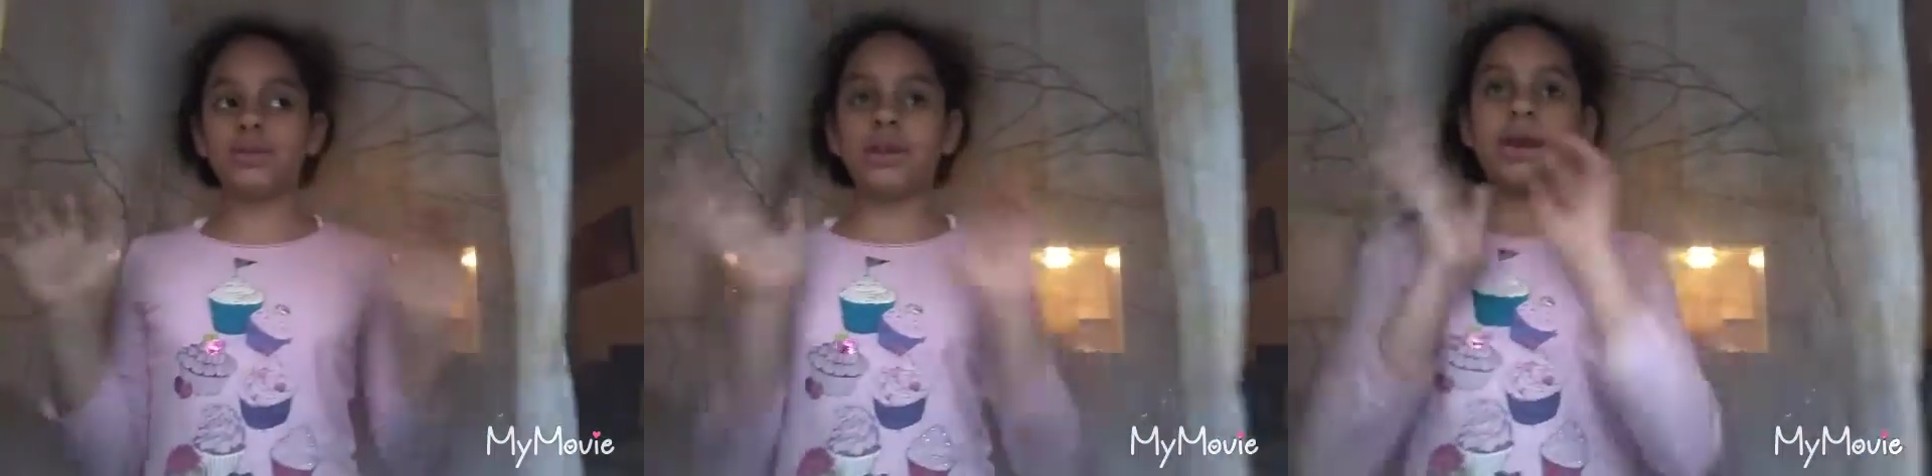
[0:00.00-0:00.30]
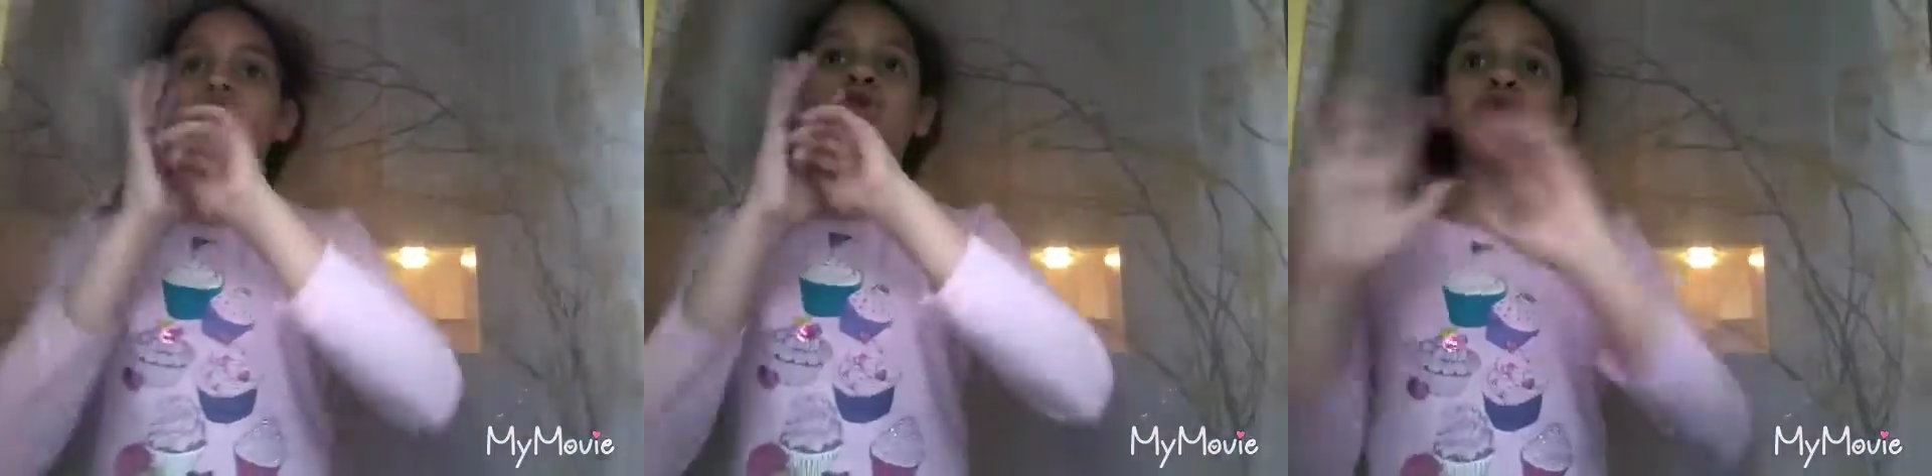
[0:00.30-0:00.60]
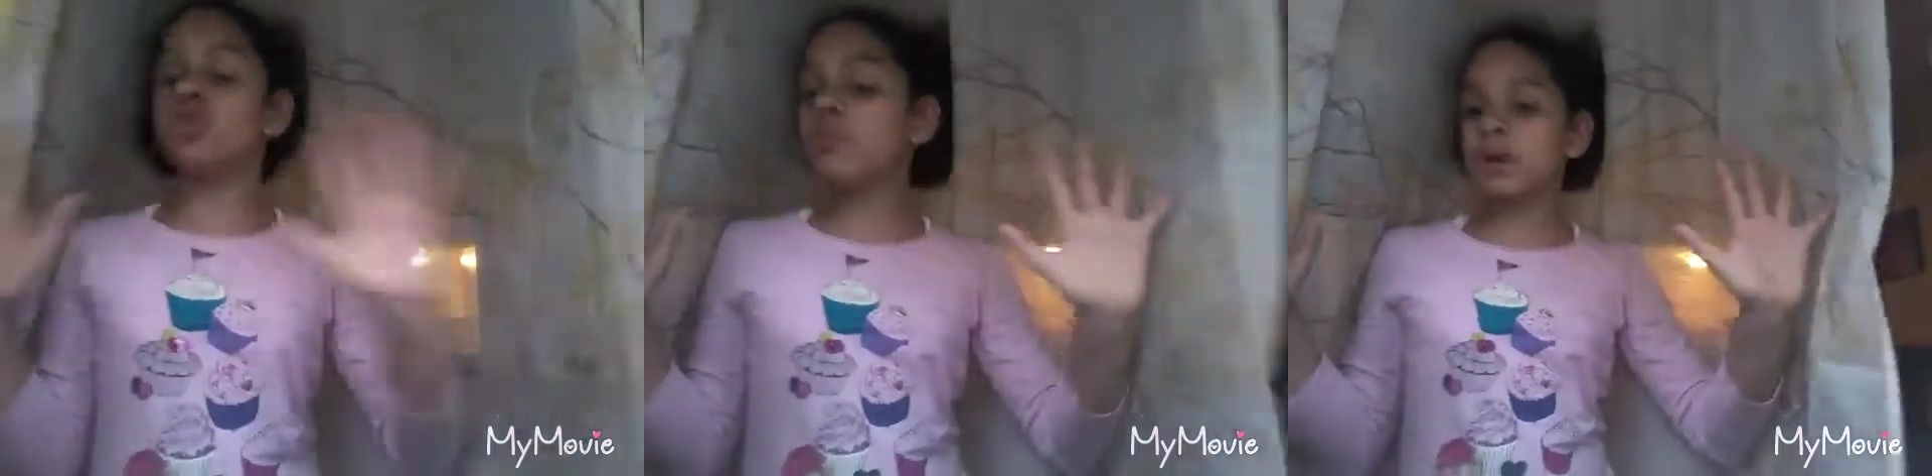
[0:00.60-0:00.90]
They are
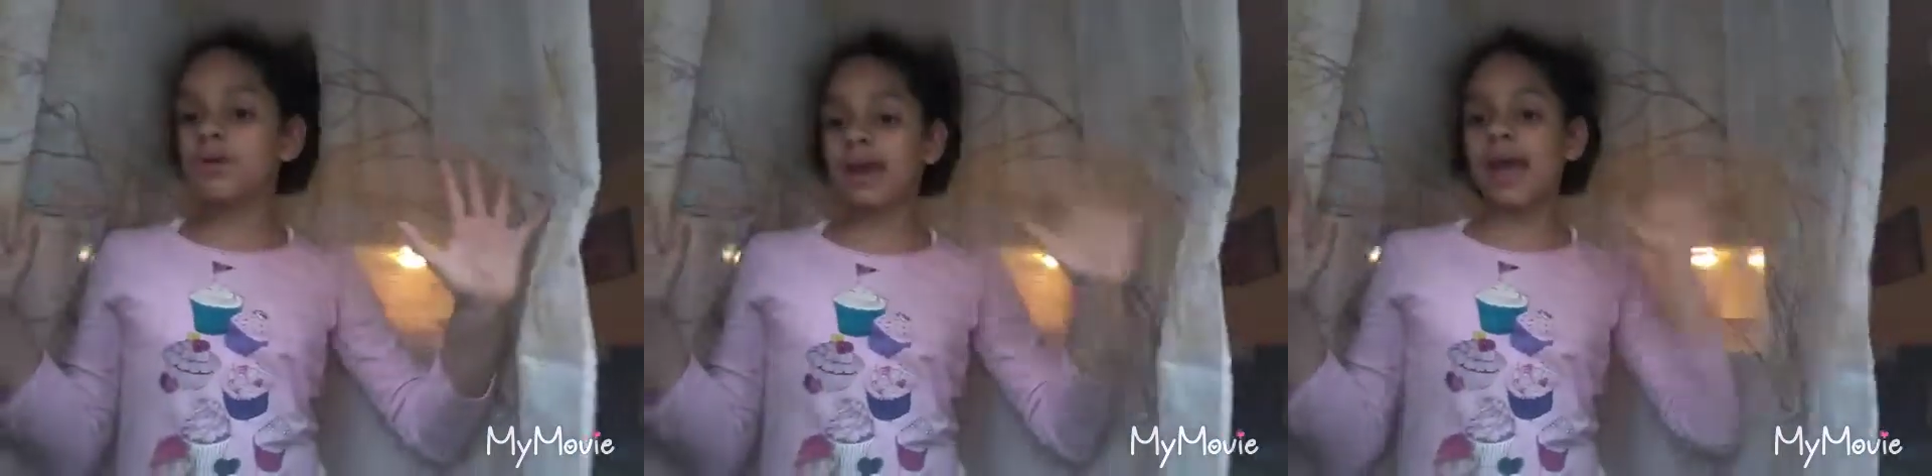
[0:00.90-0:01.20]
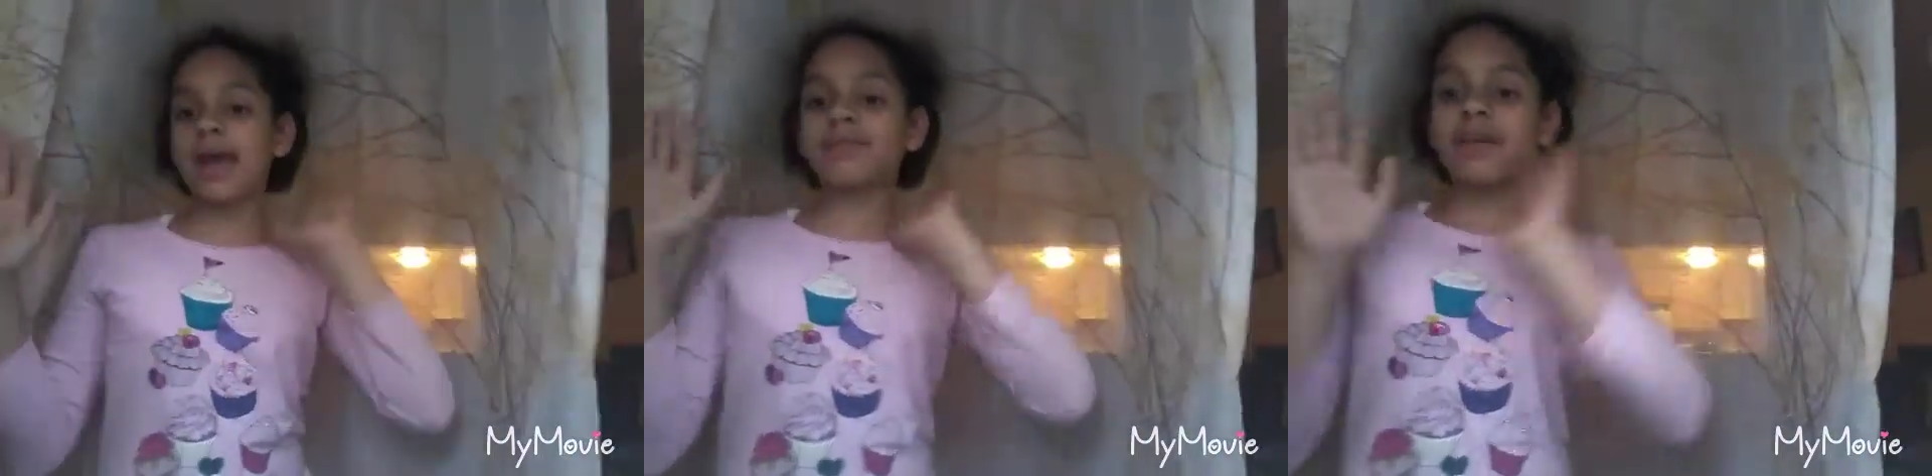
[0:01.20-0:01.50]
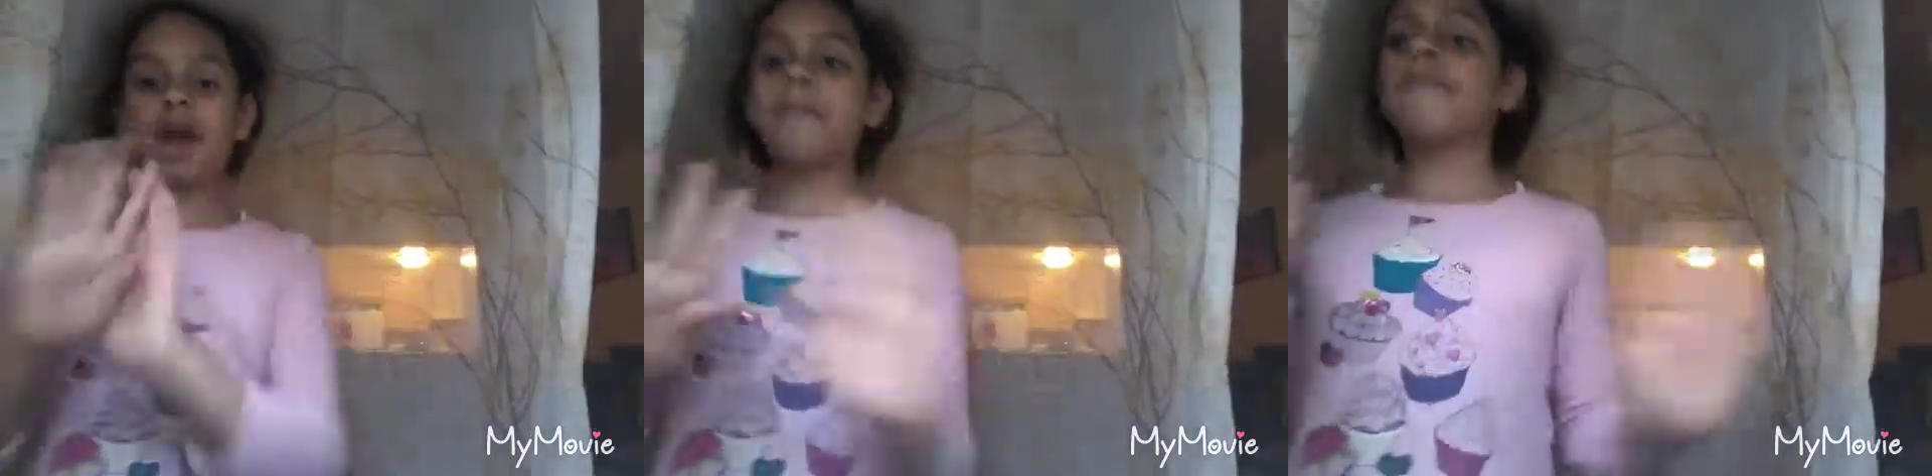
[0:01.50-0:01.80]
super great, and
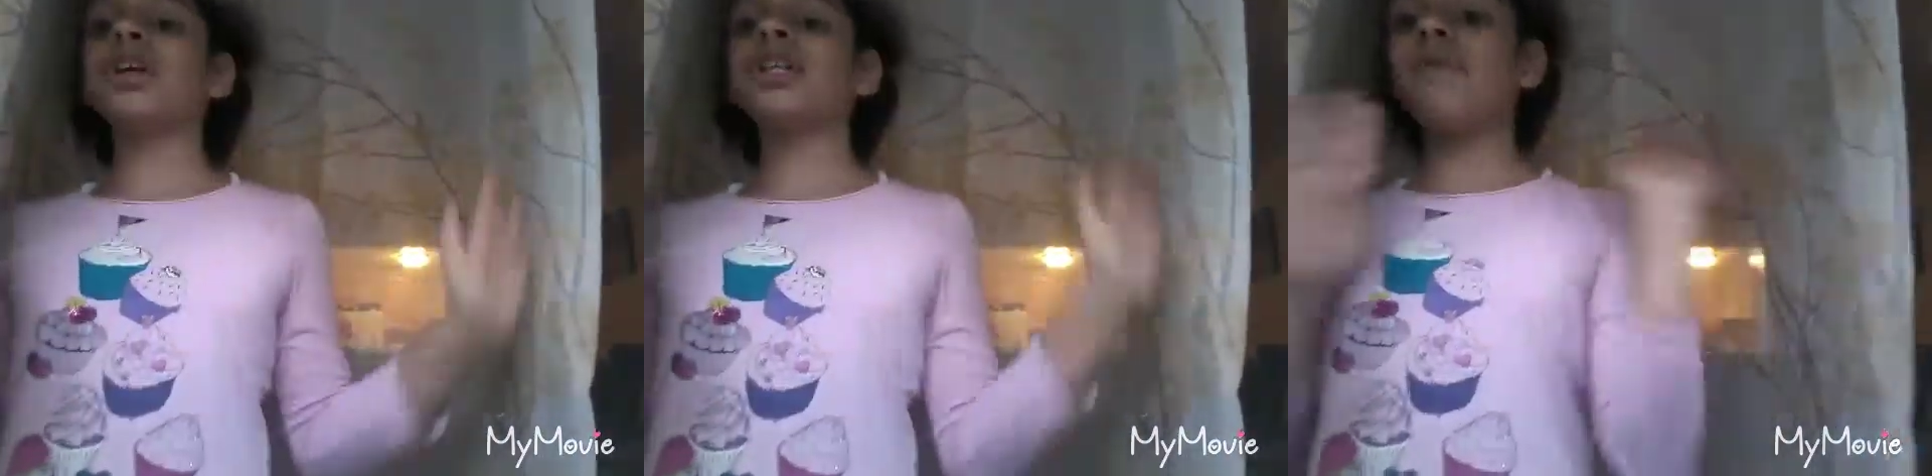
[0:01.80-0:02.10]
they are my friends